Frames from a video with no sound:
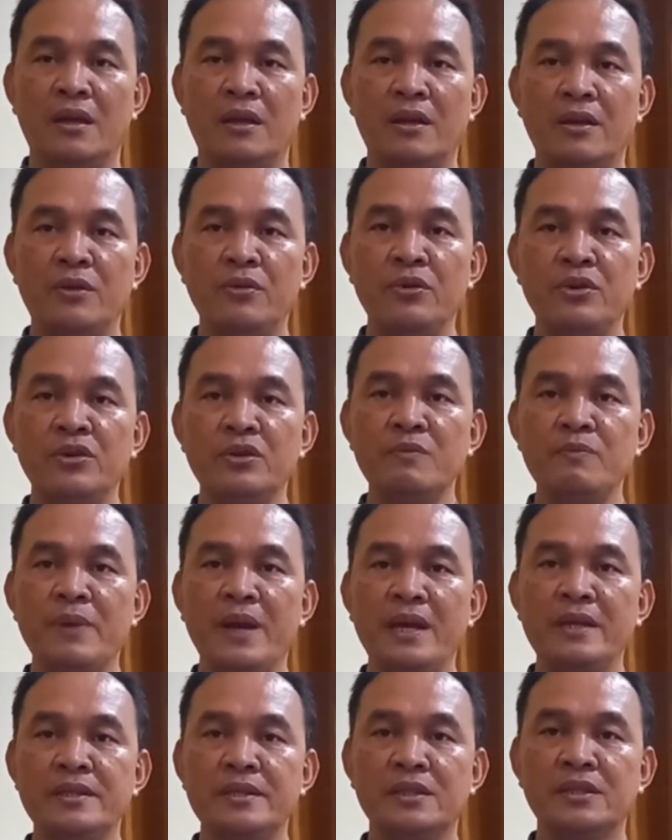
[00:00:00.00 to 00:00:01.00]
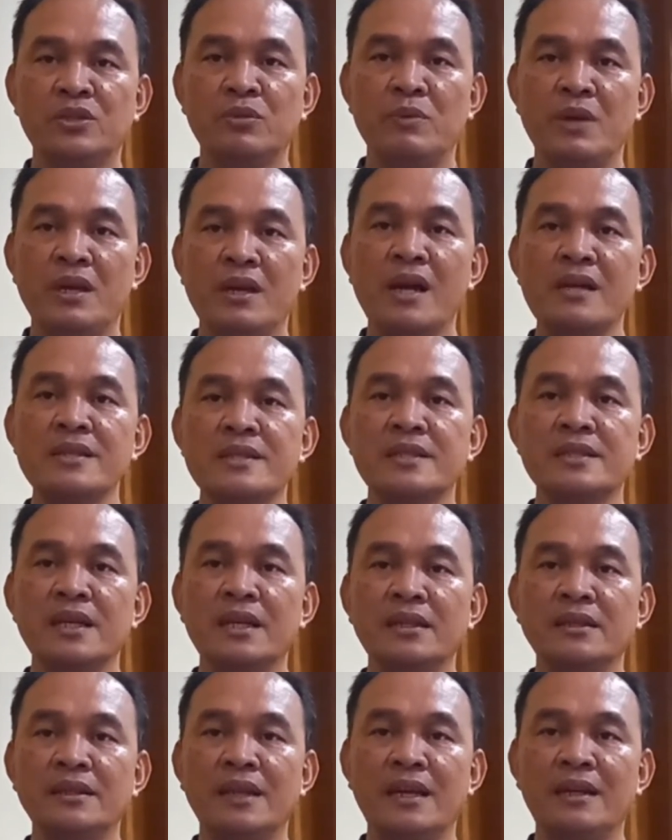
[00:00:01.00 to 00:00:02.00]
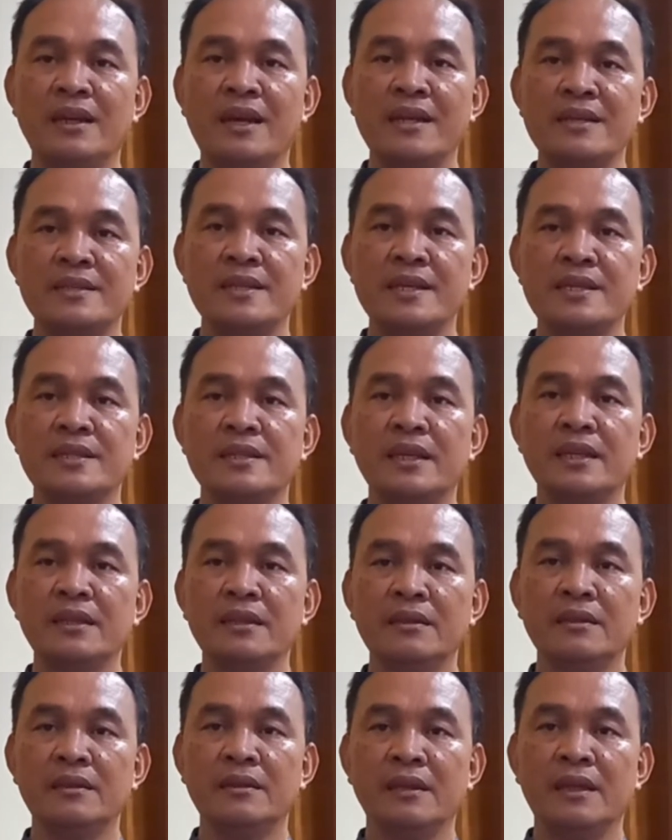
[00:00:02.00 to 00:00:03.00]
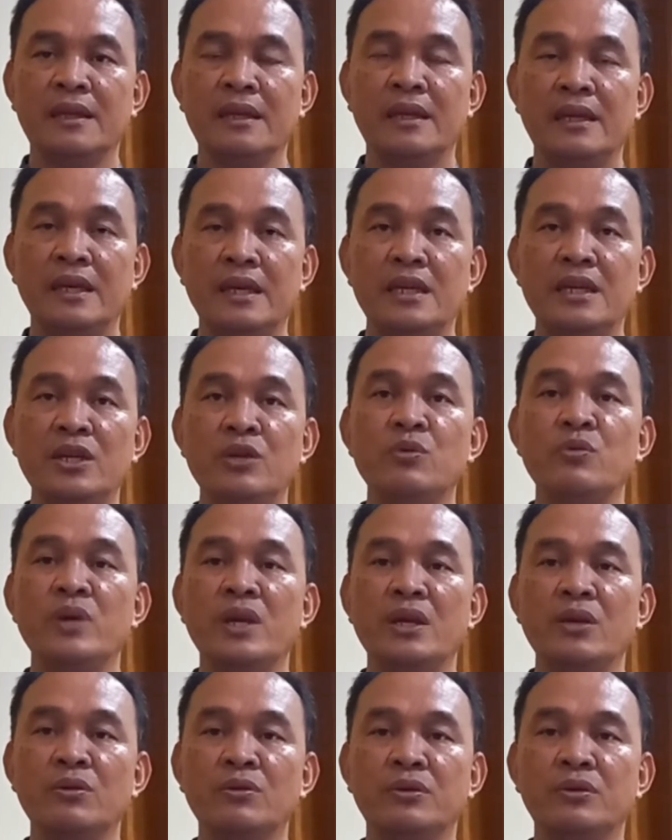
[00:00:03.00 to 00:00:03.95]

Do your best to be constant and consistent in doing